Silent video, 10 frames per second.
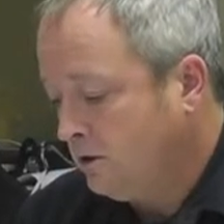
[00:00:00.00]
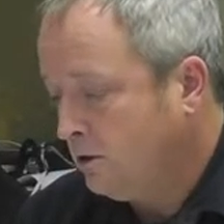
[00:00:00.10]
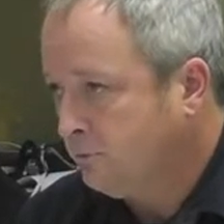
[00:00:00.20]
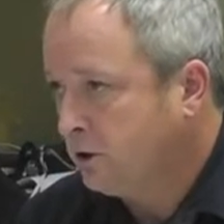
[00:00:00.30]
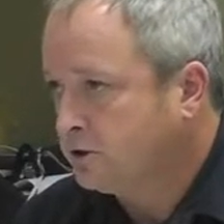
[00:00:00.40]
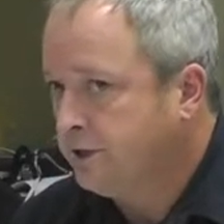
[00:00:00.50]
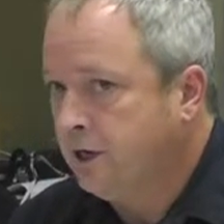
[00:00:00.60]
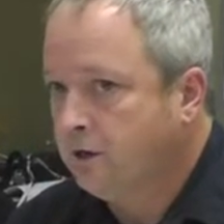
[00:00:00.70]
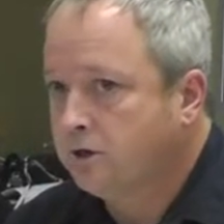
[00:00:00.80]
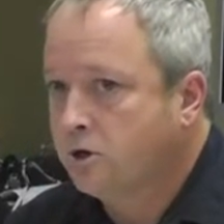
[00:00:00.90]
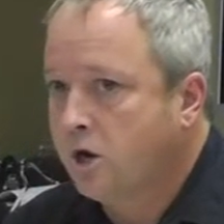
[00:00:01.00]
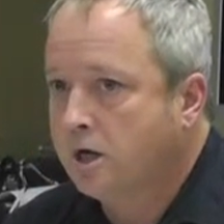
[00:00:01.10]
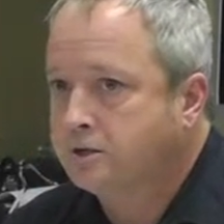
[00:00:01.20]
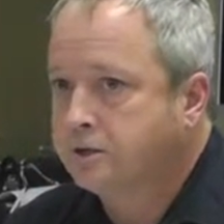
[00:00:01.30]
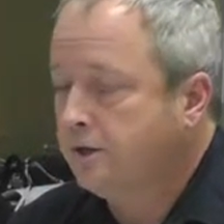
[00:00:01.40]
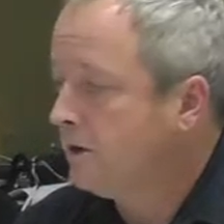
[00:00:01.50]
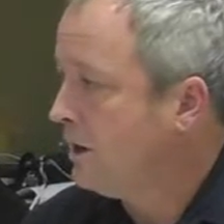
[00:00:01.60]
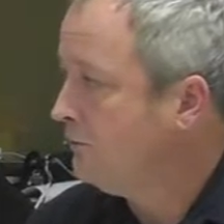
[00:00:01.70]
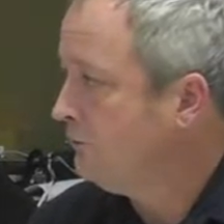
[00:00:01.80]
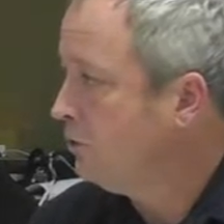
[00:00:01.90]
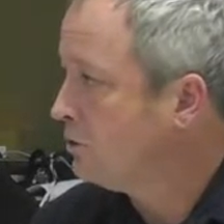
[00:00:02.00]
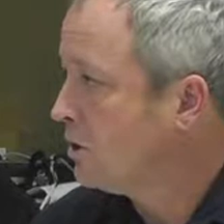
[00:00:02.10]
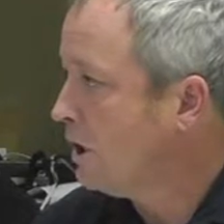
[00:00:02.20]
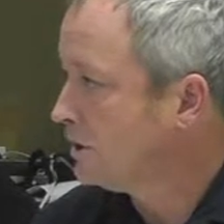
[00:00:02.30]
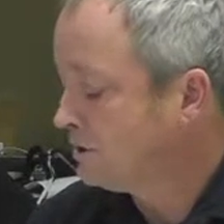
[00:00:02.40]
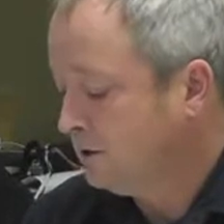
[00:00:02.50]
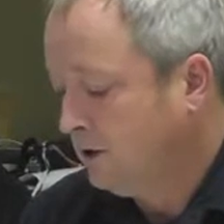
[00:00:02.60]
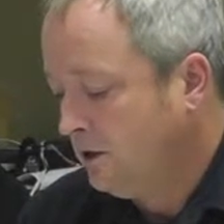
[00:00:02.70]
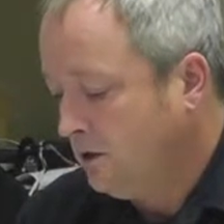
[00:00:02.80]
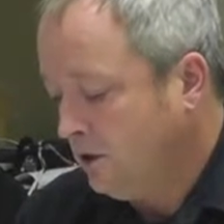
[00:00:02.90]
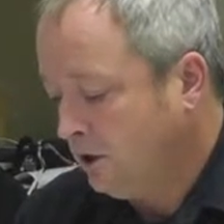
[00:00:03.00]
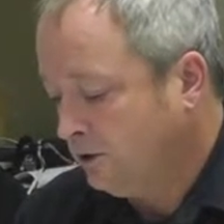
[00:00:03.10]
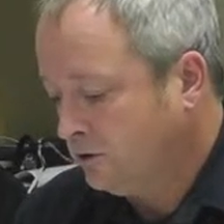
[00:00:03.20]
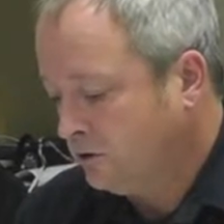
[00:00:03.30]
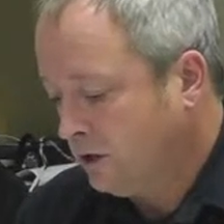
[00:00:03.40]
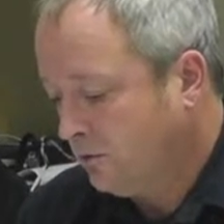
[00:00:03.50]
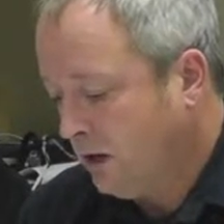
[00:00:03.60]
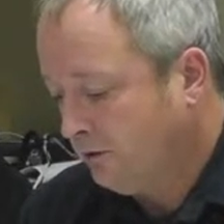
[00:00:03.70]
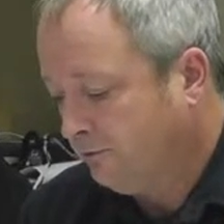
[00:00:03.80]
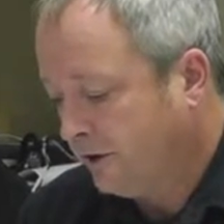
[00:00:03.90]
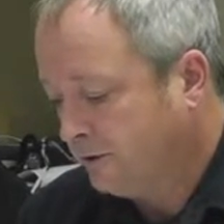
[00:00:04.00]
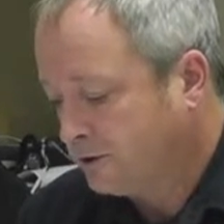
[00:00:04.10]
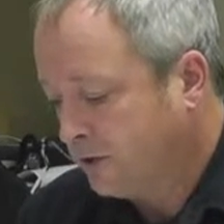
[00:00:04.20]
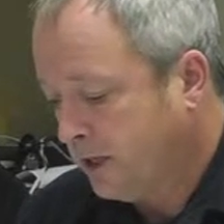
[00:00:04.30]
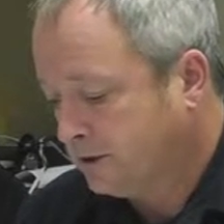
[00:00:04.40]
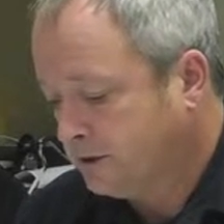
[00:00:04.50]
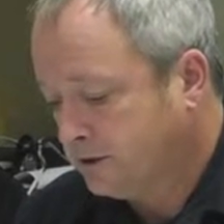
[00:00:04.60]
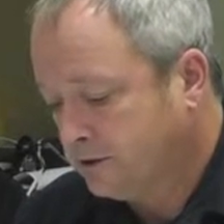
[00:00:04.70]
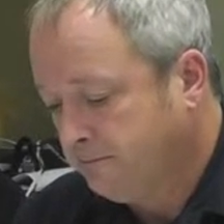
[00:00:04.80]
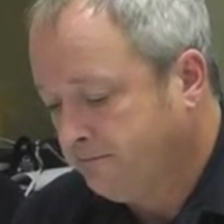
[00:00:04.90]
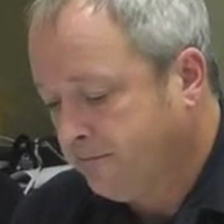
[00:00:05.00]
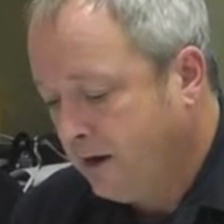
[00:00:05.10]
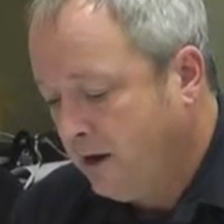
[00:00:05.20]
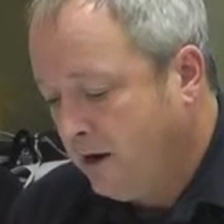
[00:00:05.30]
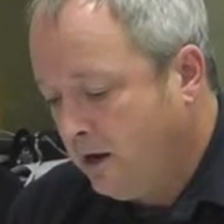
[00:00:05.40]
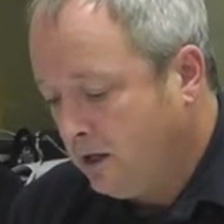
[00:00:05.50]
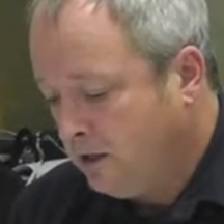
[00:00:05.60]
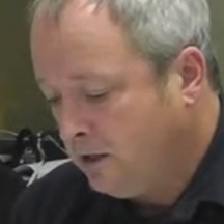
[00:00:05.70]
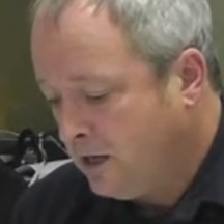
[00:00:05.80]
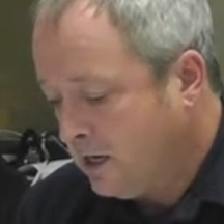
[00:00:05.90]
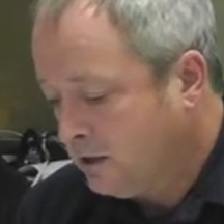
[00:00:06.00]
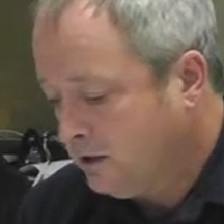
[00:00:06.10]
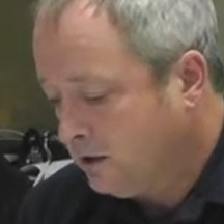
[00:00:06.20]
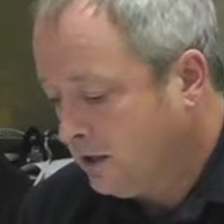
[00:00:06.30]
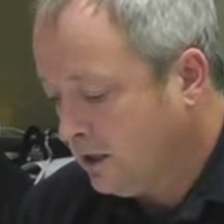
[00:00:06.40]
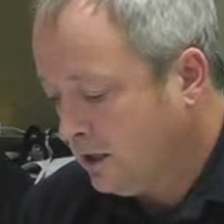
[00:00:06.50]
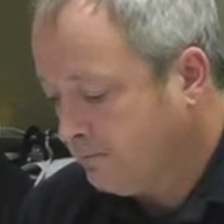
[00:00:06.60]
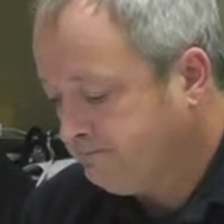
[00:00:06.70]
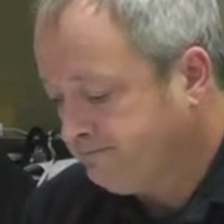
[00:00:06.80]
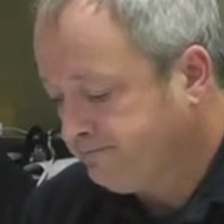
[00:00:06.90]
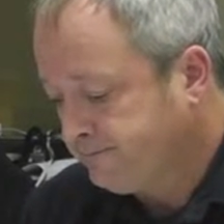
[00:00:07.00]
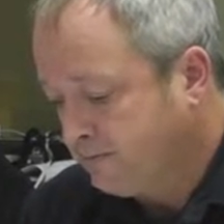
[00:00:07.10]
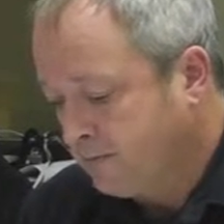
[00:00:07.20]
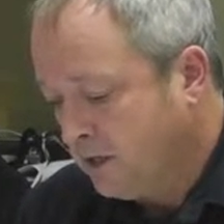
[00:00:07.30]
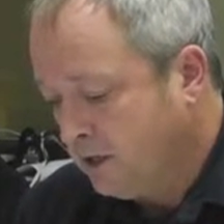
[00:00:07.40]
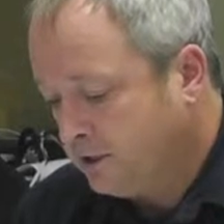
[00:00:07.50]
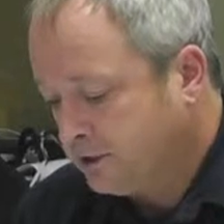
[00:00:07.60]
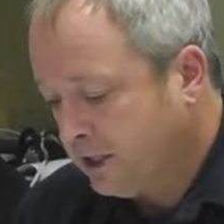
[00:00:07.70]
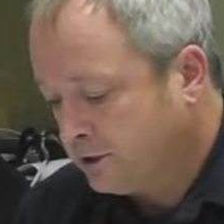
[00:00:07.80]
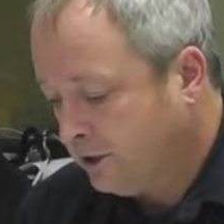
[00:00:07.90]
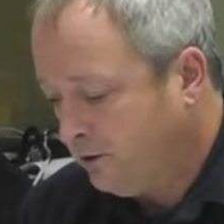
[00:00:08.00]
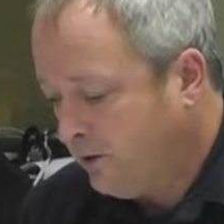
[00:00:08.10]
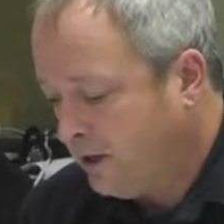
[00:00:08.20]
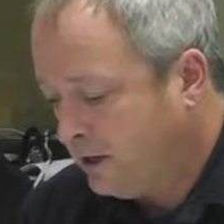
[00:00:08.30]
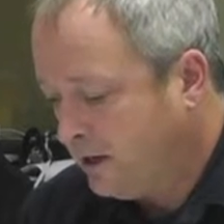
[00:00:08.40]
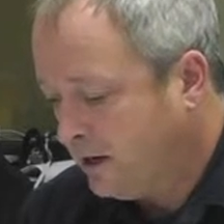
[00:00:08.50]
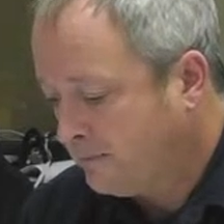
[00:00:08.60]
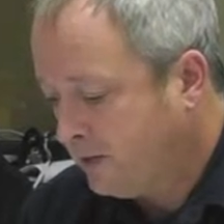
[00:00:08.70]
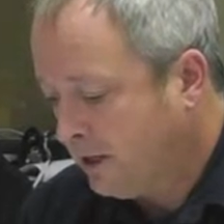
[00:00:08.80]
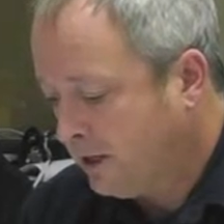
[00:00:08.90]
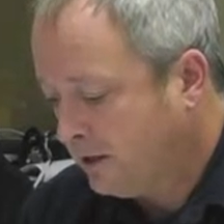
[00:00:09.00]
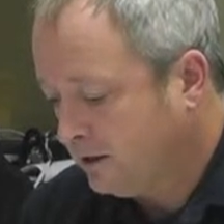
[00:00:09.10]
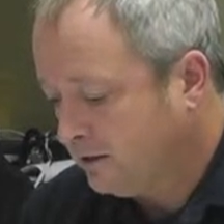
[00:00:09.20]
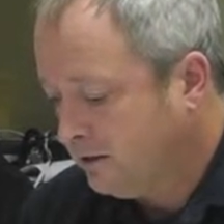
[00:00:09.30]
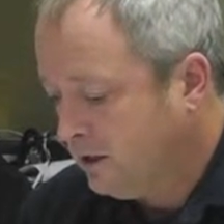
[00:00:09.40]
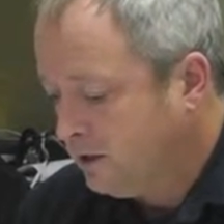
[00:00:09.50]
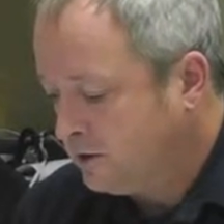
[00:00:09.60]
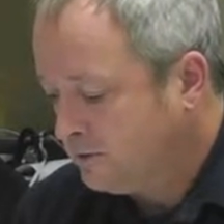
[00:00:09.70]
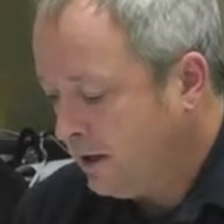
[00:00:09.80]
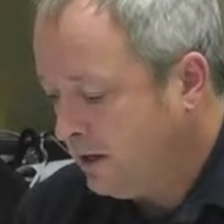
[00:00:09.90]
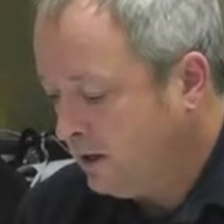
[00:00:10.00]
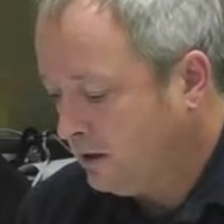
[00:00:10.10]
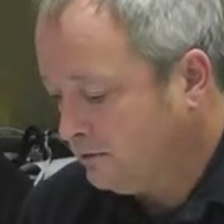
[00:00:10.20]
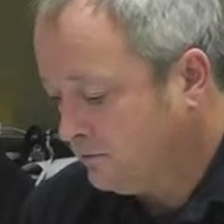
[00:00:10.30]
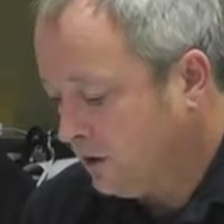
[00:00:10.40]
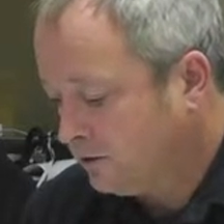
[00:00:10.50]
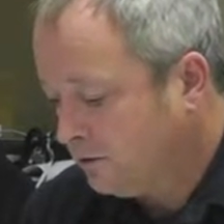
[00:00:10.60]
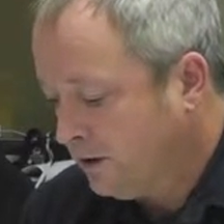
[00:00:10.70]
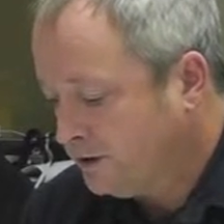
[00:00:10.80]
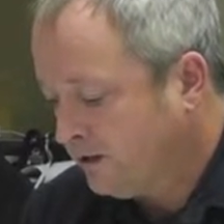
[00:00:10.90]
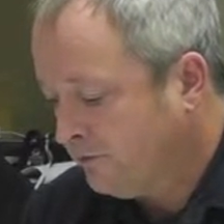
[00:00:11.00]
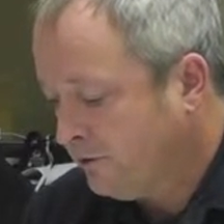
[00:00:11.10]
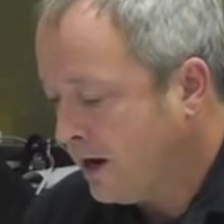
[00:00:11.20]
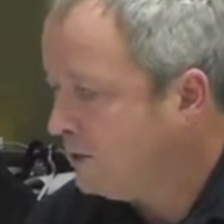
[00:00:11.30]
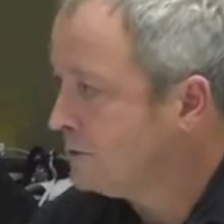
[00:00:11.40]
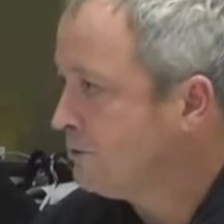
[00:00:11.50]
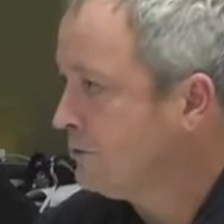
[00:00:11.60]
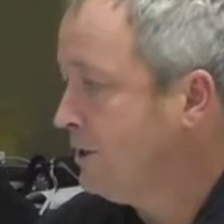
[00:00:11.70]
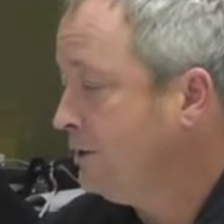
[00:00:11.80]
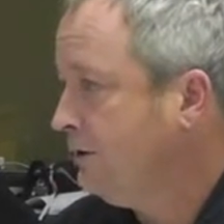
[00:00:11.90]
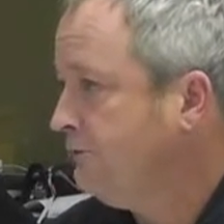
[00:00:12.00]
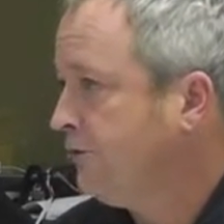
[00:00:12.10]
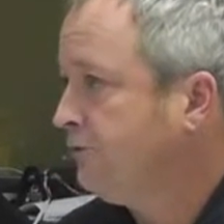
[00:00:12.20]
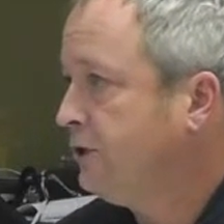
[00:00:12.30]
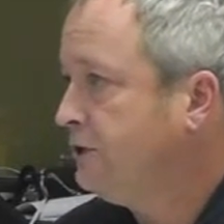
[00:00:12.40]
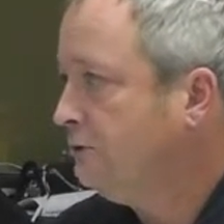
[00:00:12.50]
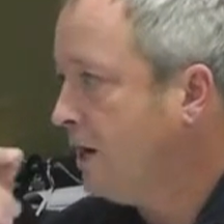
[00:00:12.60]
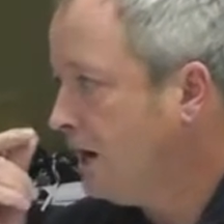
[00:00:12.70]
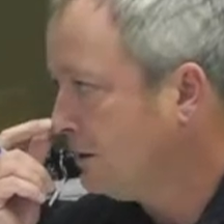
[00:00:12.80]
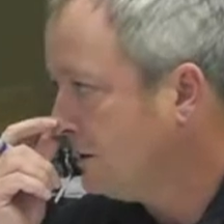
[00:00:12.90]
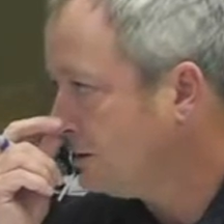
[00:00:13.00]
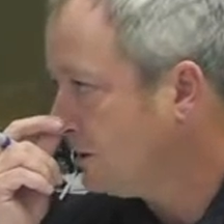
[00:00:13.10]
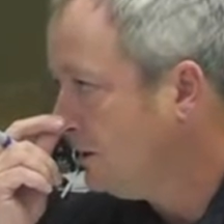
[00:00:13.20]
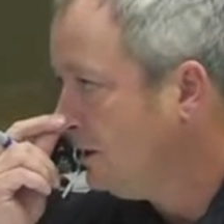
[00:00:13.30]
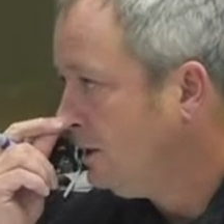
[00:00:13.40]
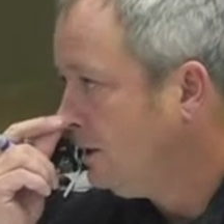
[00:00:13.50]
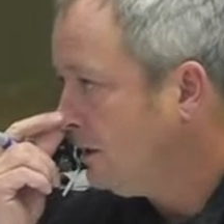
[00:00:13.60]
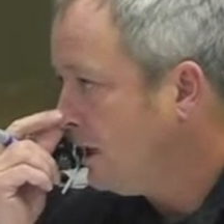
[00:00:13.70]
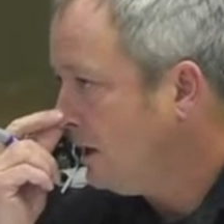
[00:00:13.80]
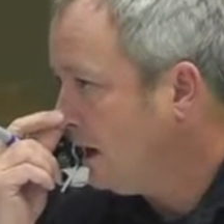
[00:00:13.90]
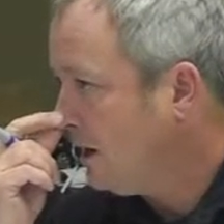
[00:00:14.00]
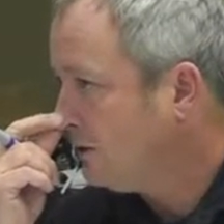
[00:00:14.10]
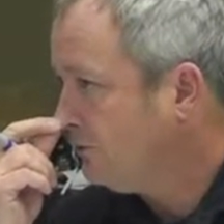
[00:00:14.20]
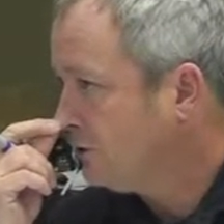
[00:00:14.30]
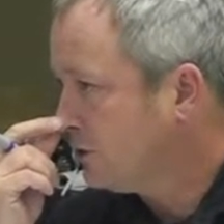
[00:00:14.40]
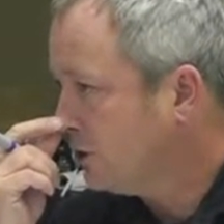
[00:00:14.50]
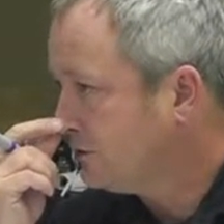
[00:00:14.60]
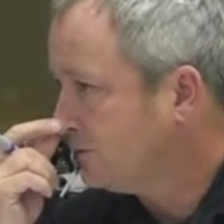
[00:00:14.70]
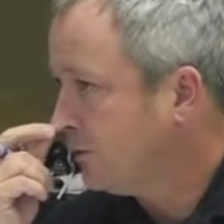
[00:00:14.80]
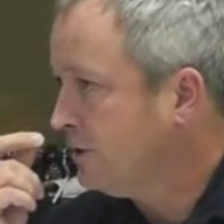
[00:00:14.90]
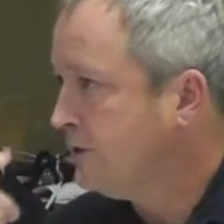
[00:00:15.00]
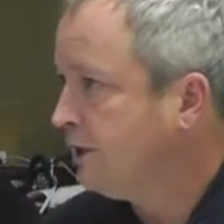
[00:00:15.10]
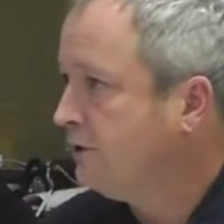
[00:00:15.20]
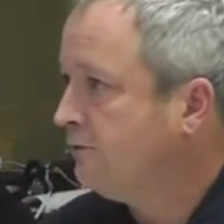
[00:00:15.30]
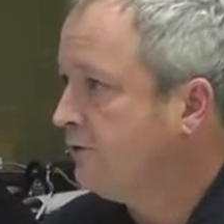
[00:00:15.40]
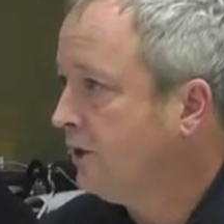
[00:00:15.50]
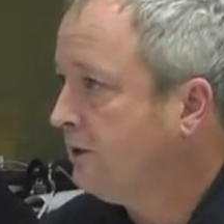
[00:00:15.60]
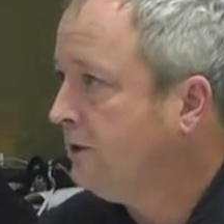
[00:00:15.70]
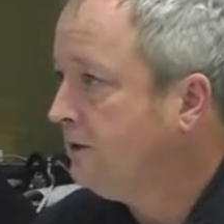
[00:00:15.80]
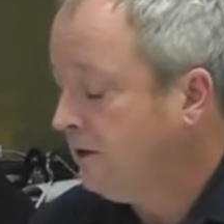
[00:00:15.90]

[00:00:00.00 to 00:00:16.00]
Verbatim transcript: you know, personnel and costs and, uh, and fuel costs on those uh, wildfire responses. In the end, um, essentially we ended up uh, spending, well, $27,352 uh, out of reserves for the general fund.